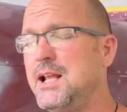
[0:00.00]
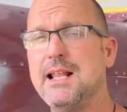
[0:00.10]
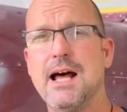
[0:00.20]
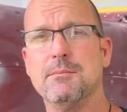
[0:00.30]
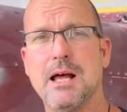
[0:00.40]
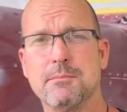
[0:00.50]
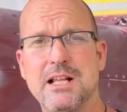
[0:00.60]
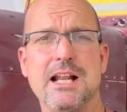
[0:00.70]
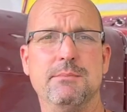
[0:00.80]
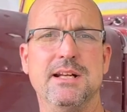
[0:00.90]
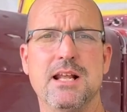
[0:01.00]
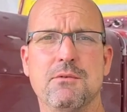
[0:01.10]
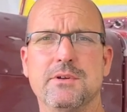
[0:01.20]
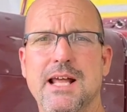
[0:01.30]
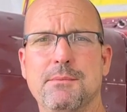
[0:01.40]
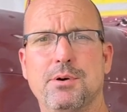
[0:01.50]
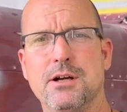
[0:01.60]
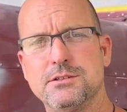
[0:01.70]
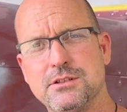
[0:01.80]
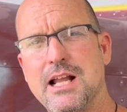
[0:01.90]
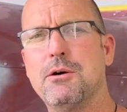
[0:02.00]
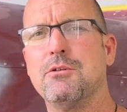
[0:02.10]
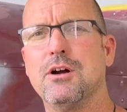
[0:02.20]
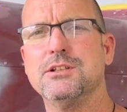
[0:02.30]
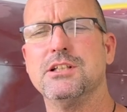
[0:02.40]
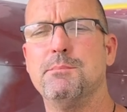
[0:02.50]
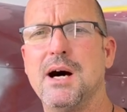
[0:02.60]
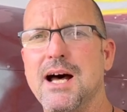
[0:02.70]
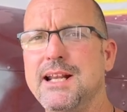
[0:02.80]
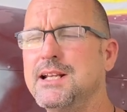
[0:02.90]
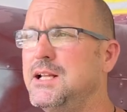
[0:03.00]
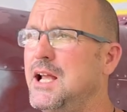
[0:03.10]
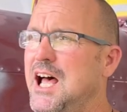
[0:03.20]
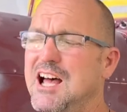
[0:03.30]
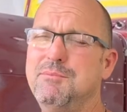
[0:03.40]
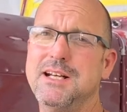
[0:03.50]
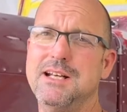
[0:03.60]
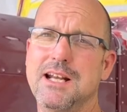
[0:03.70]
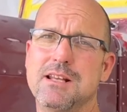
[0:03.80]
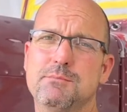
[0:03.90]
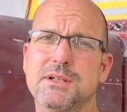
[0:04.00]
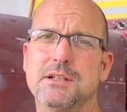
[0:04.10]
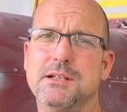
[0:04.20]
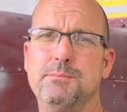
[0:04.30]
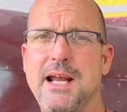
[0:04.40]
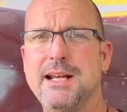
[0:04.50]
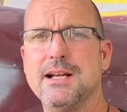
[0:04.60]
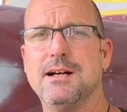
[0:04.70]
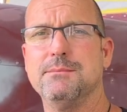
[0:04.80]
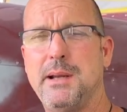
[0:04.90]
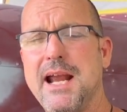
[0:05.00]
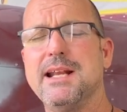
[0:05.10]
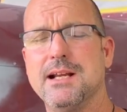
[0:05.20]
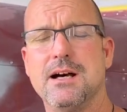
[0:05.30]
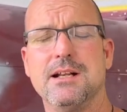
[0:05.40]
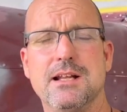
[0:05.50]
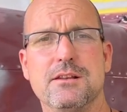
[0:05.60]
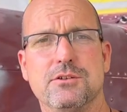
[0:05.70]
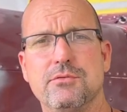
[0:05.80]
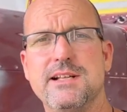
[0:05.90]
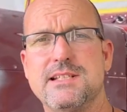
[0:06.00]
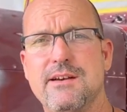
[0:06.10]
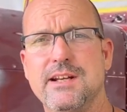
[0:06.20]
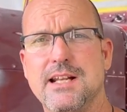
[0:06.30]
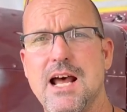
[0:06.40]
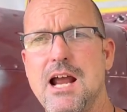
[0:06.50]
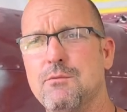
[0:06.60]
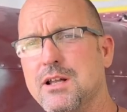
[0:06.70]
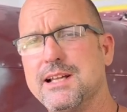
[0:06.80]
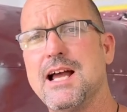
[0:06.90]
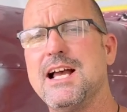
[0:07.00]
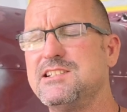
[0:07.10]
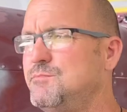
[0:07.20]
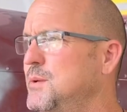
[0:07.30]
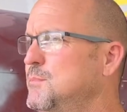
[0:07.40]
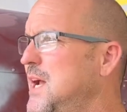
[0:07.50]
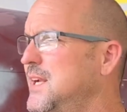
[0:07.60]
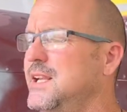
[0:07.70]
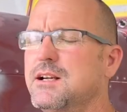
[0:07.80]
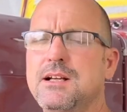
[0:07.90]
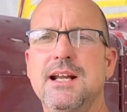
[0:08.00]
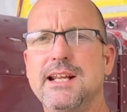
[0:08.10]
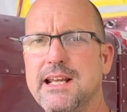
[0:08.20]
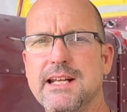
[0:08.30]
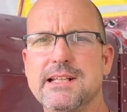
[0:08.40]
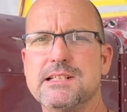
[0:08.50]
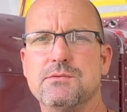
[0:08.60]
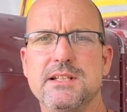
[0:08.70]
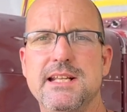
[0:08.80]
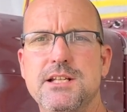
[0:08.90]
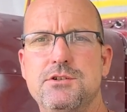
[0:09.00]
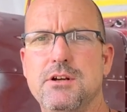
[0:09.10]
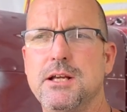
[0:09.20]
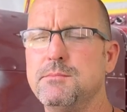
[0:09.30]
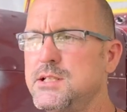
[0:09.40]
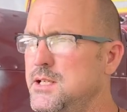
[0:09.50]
Um, I'm glad to be done with that part, so now we're on to the body. I've been in the other building painting on, painting on another 379 while the guys have been back here getting this one detrimmed